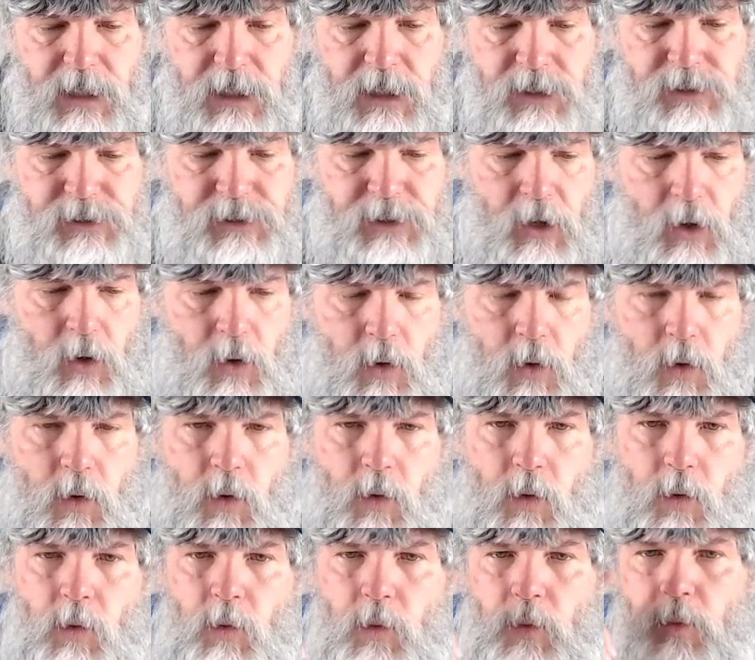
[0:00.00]

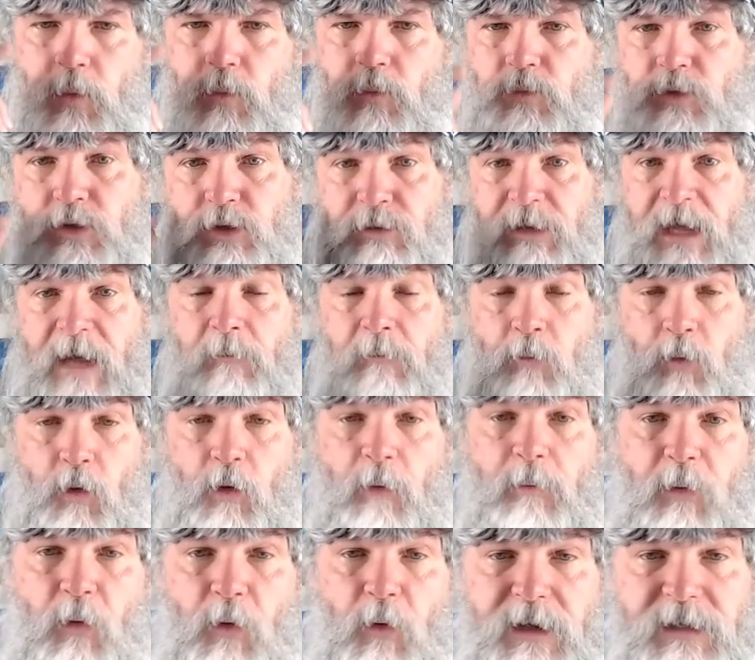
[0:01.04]
So do you get more
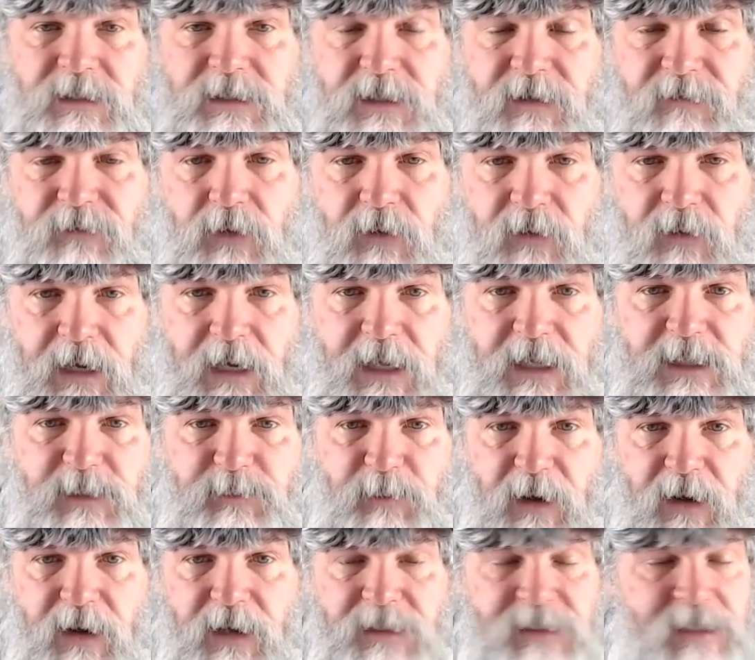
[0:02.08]
points if you're
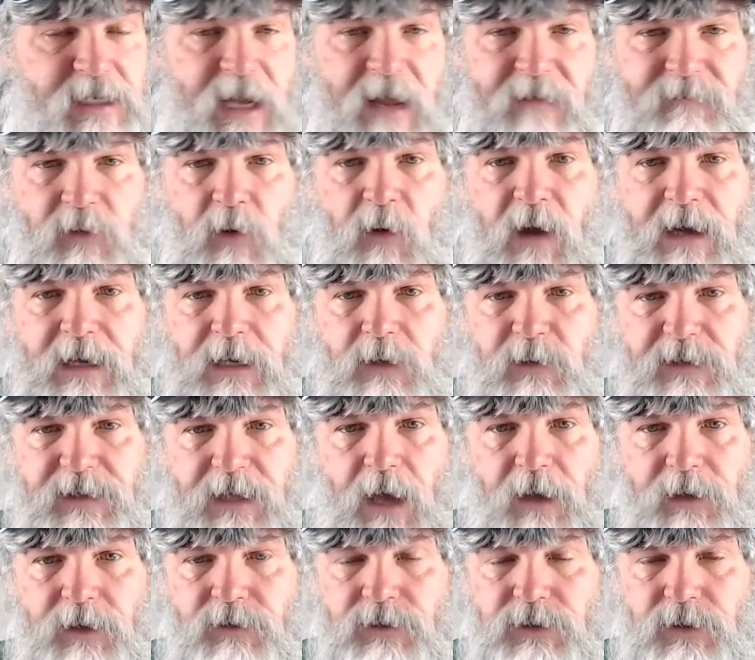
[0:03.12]
inexperienced and have no idea what the
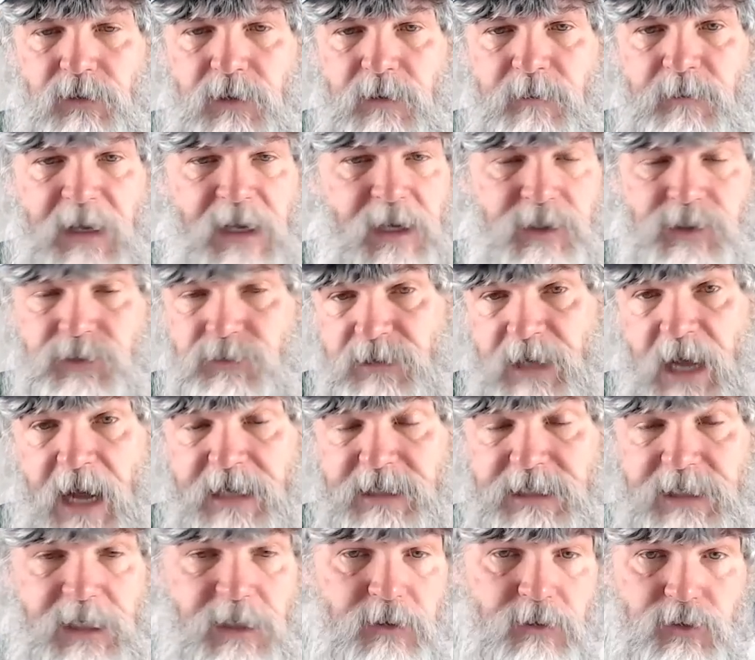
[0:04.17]
hell you're doing because you're
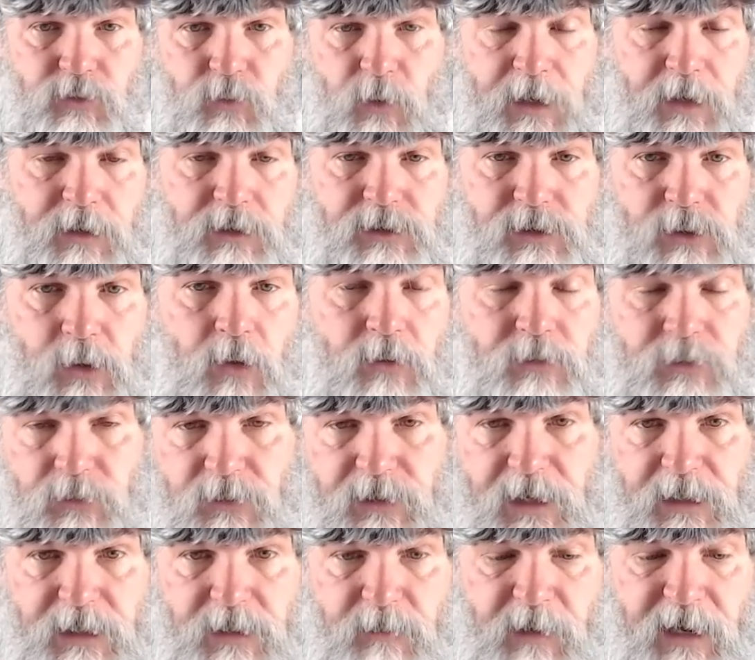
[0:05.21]
19 or 20 years old? You'll
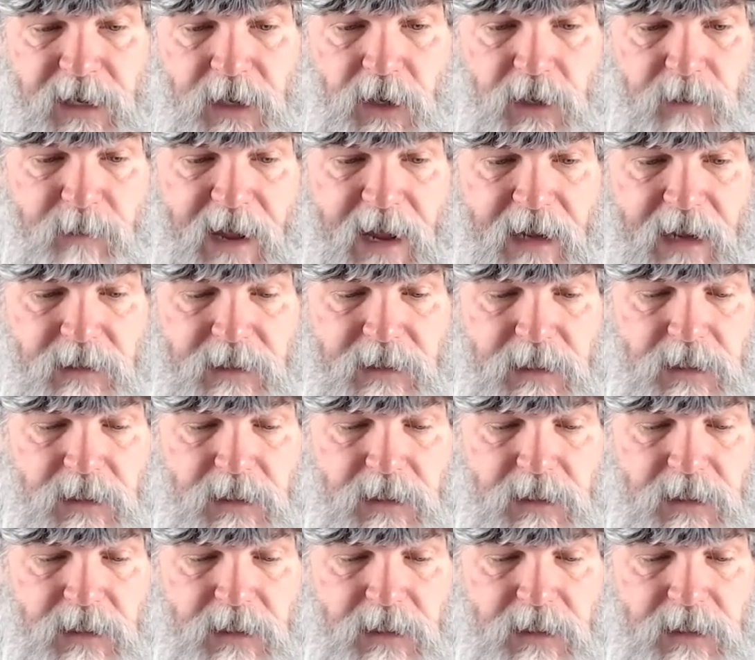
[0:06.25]
get the money automatically.